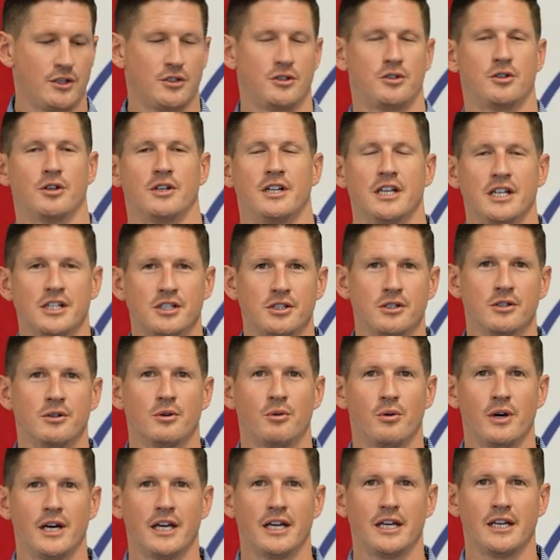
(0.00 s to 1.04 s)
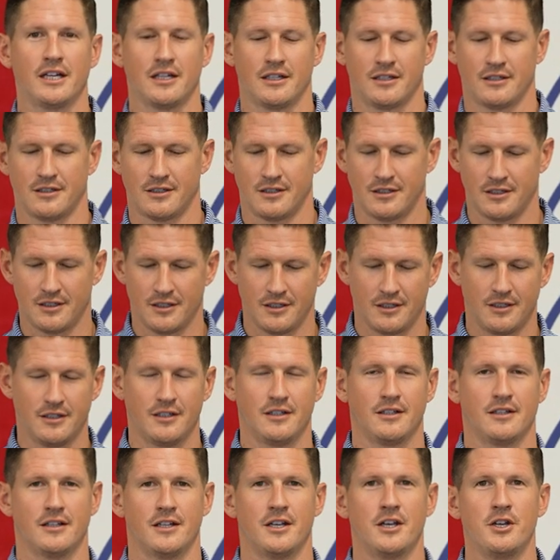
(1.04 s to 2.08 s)
traditional way,
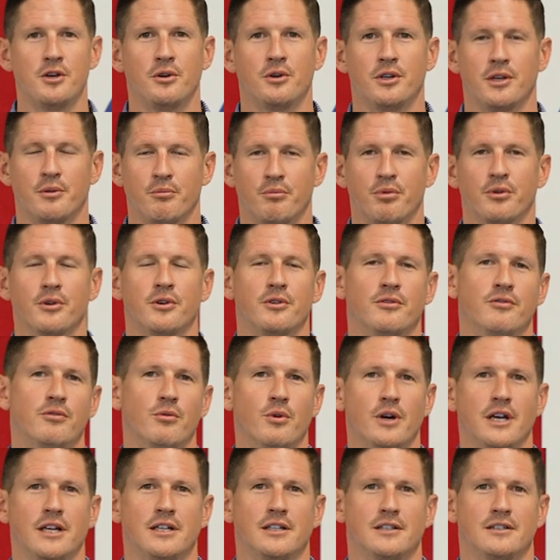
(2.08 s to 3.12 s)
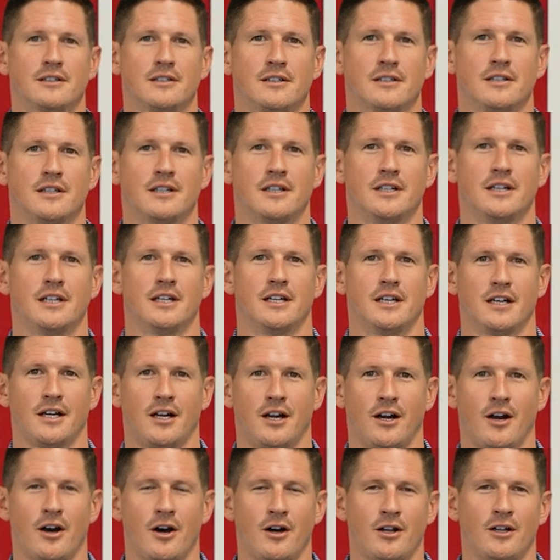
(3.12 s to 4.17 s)
a new and improved way.
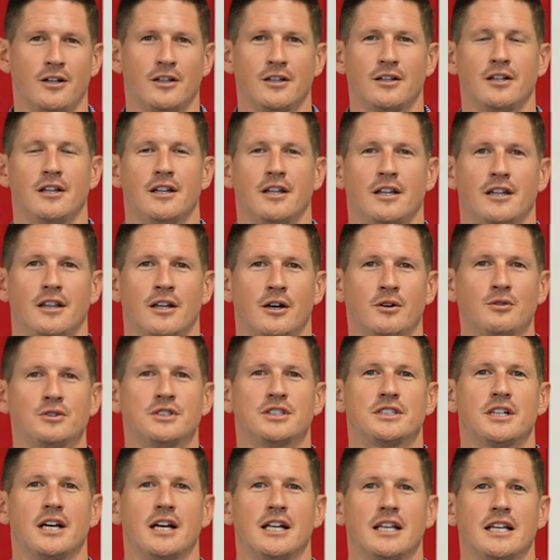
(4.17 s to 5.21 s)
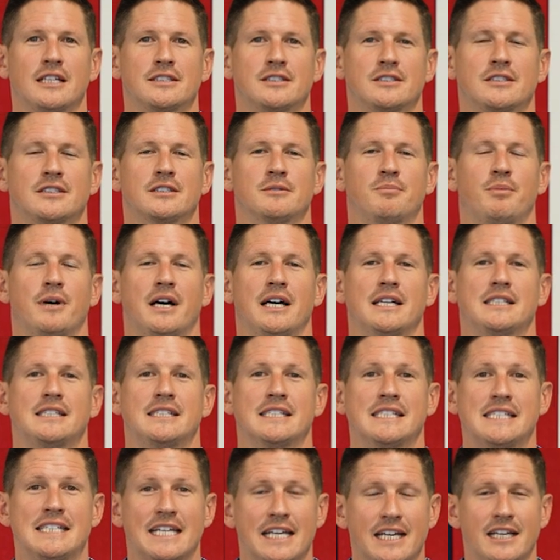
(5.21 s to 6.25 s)
Call Lone Star Electric Supply
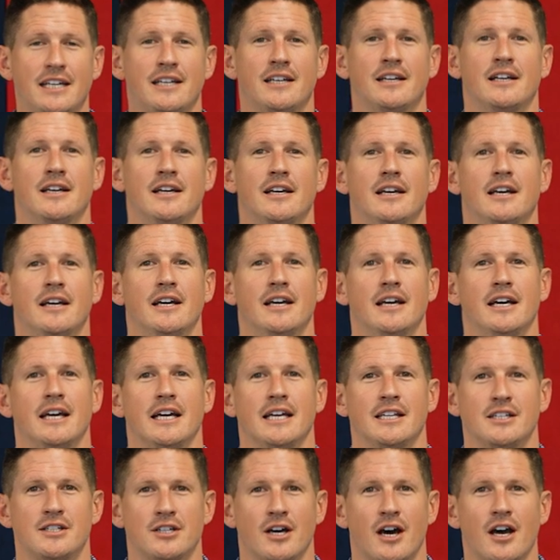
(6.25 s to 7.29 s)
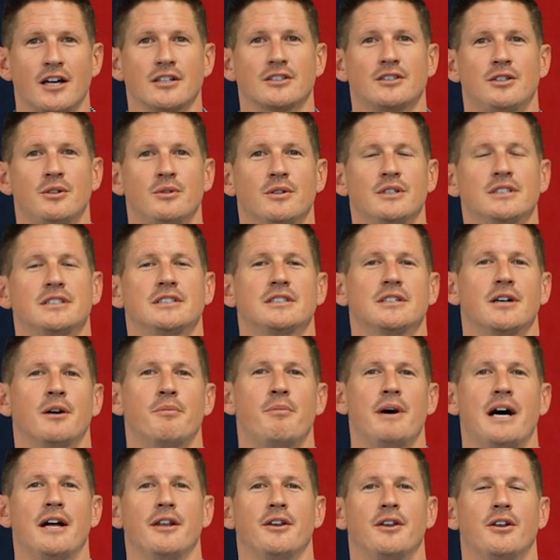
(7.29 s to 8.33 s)
today and talk to us
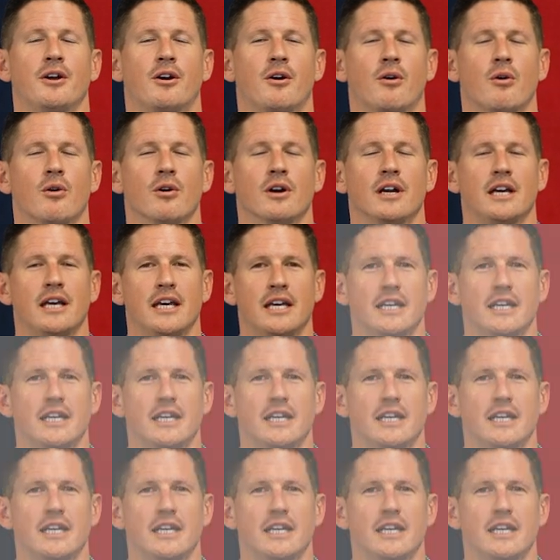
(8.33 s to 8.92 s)
about Decora